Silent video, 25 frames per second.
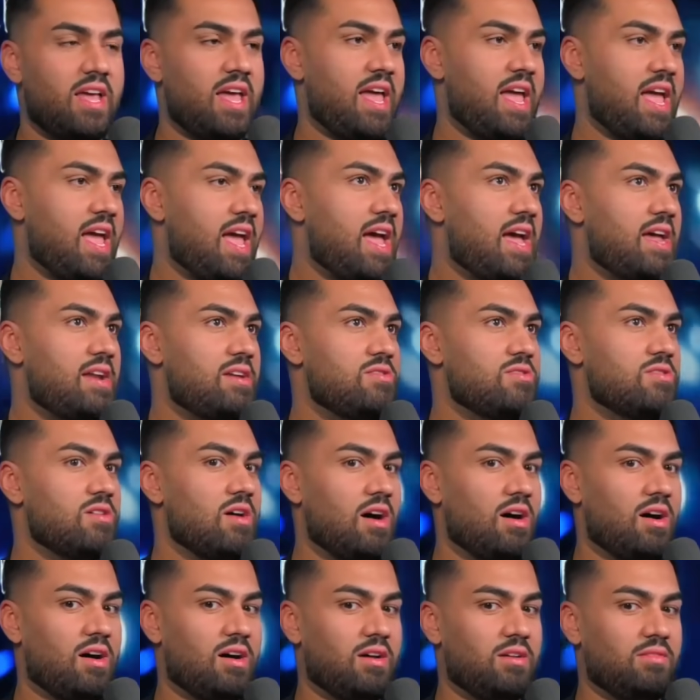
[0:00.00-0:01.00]
Mm-hmm. And
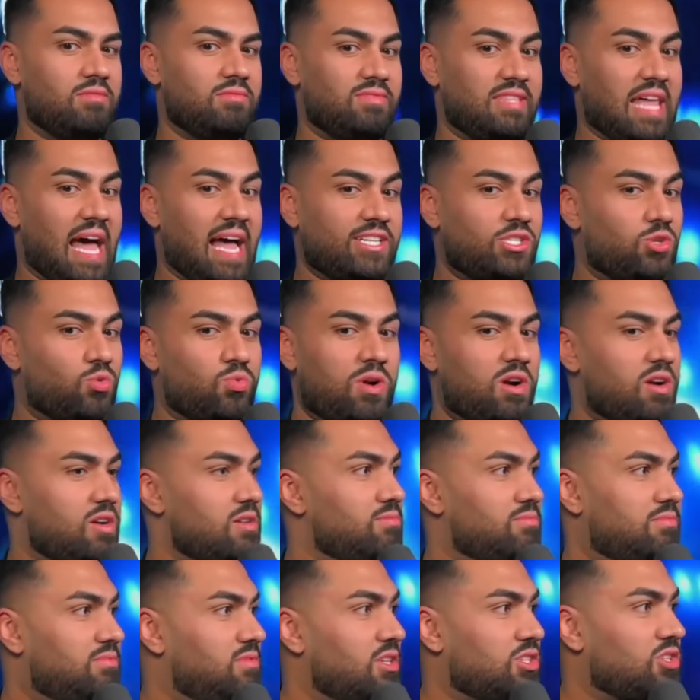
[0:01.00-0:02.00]
uh, that's
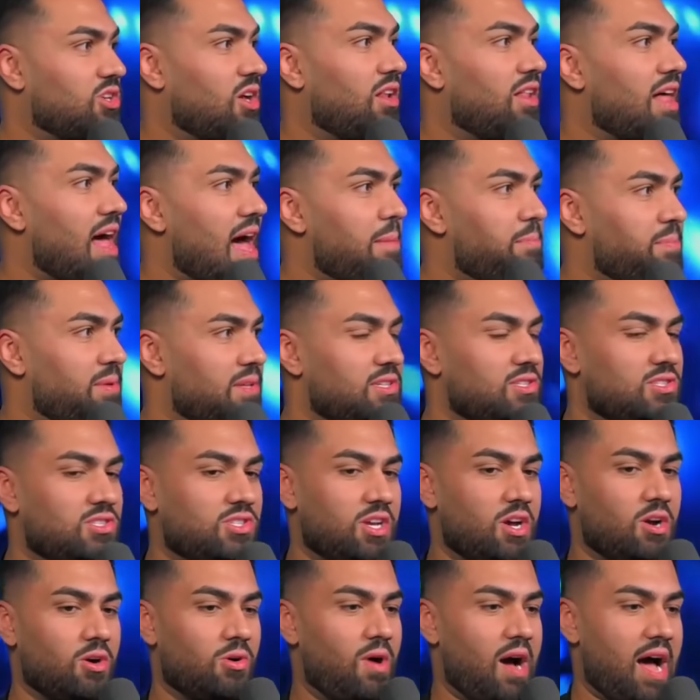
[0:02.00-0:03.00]
where this all happened.
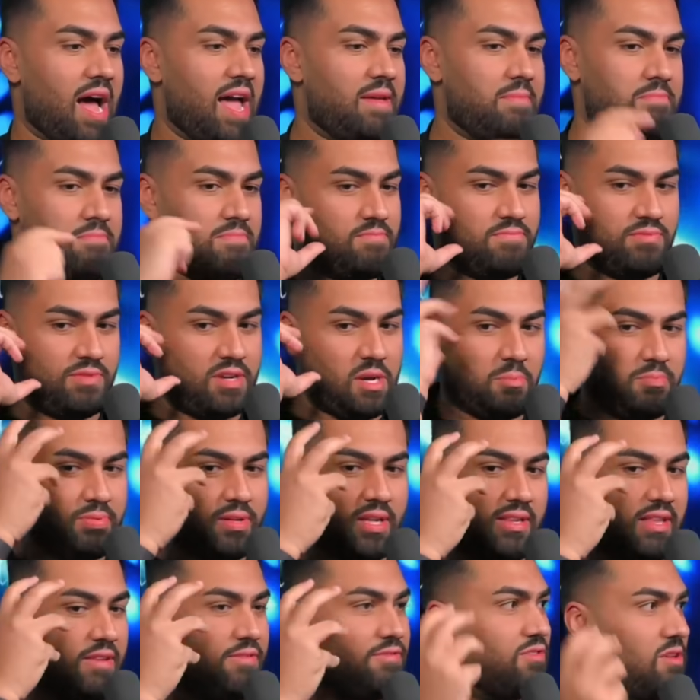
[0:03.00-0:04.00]
So I
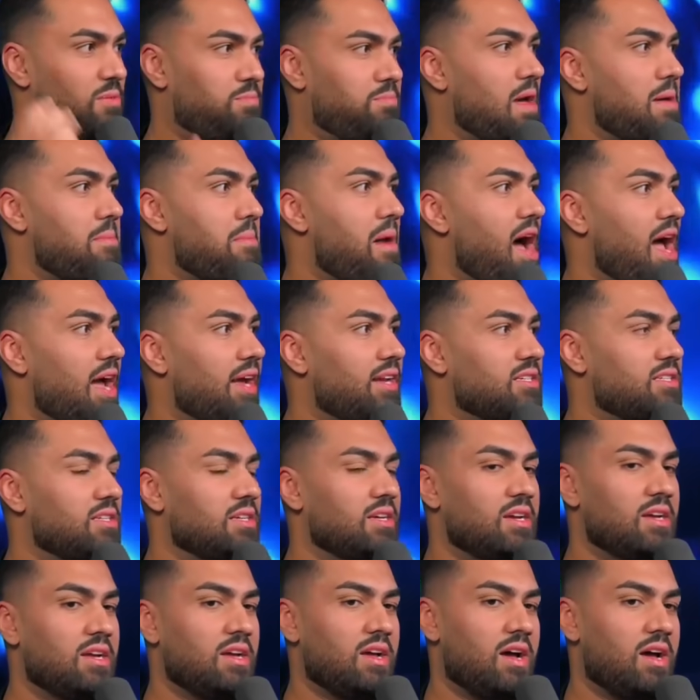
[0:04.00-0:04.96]
completely flipped my mind.